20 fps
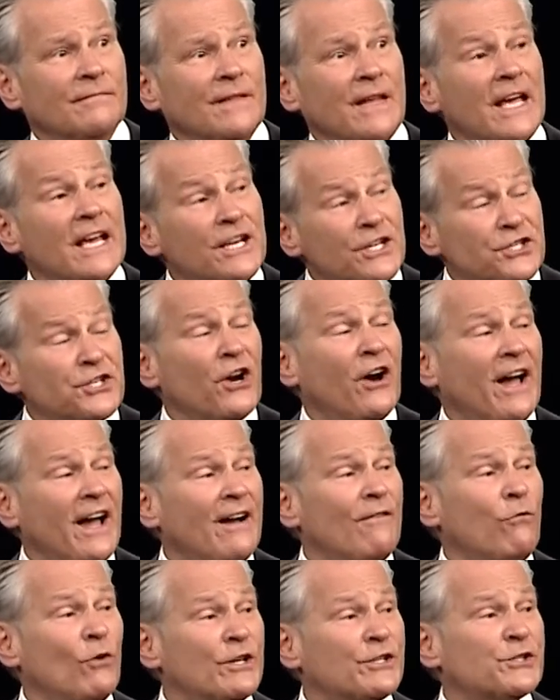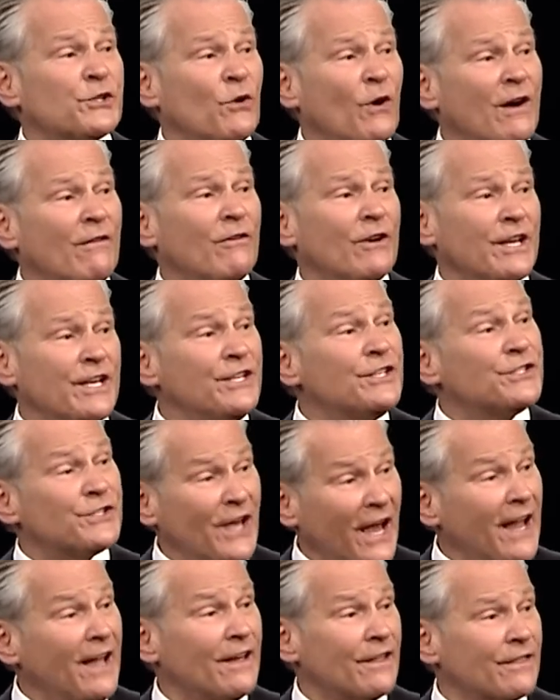He shall have whatsoever he
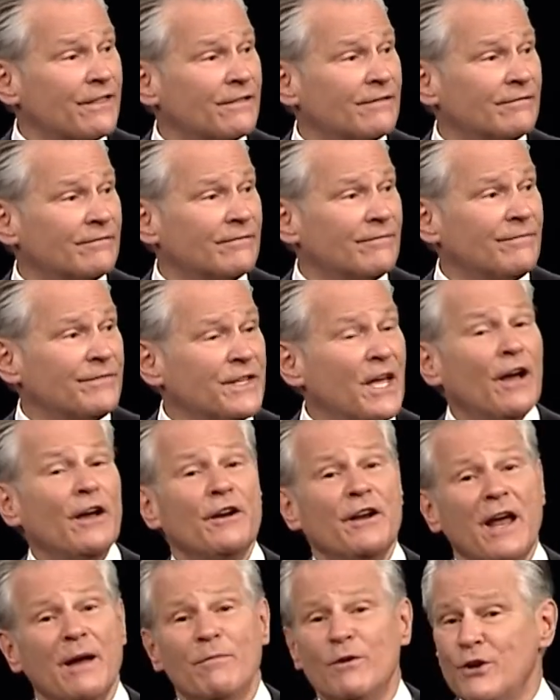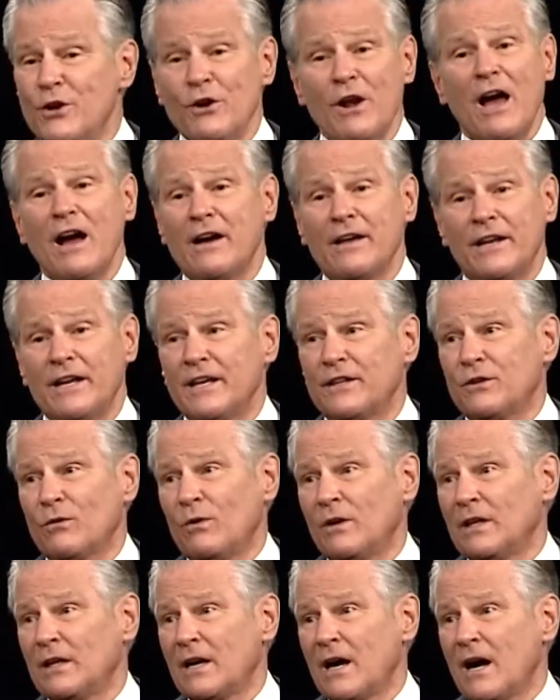saith. Tell your neighbor, you're not going to get the
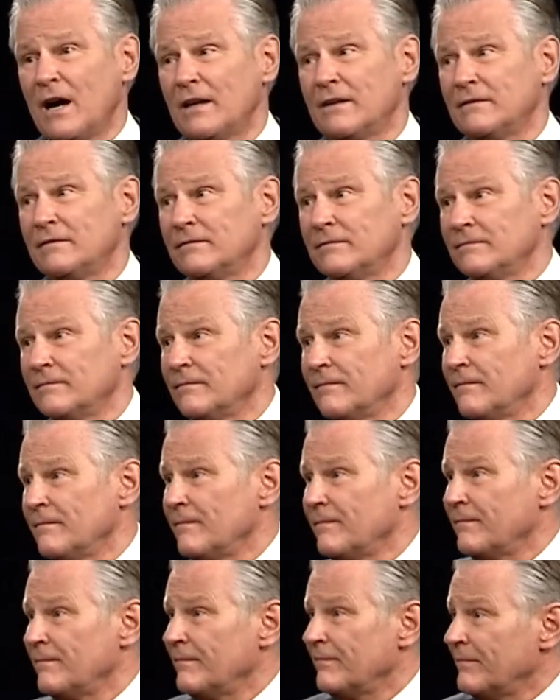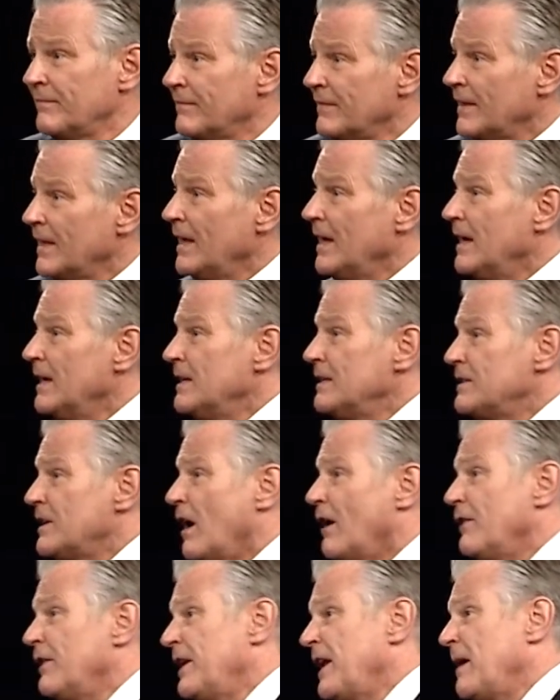will of God. You're not going to get the will of God.
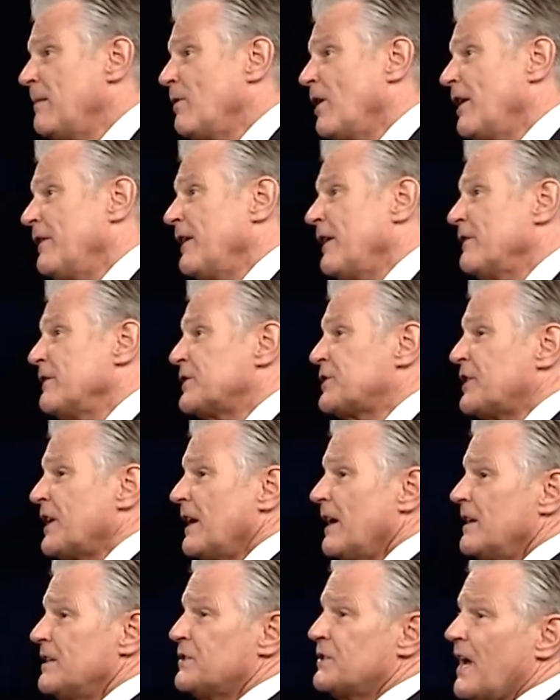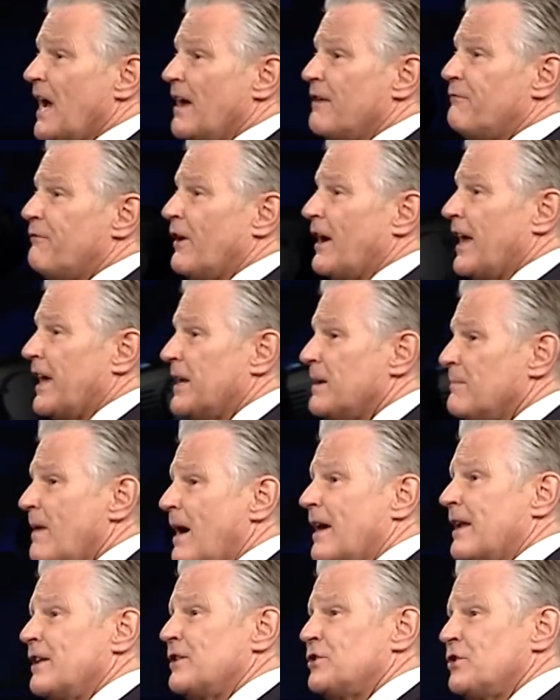Tell the neighbor on the other side, forget
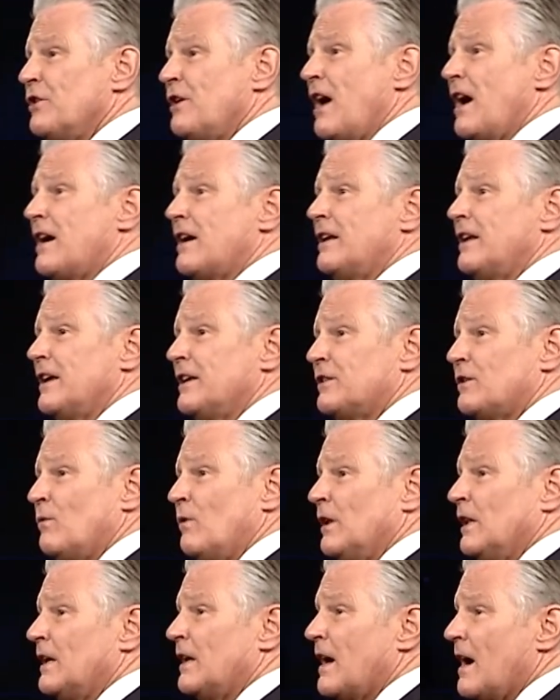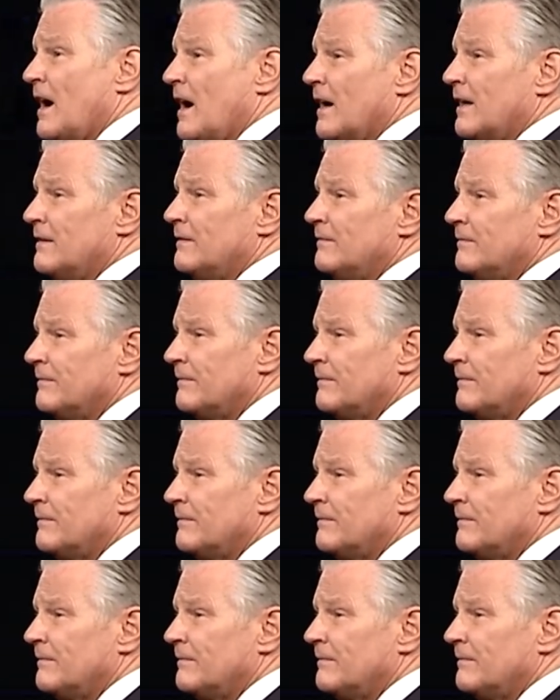about it. You're not going to get the will of God.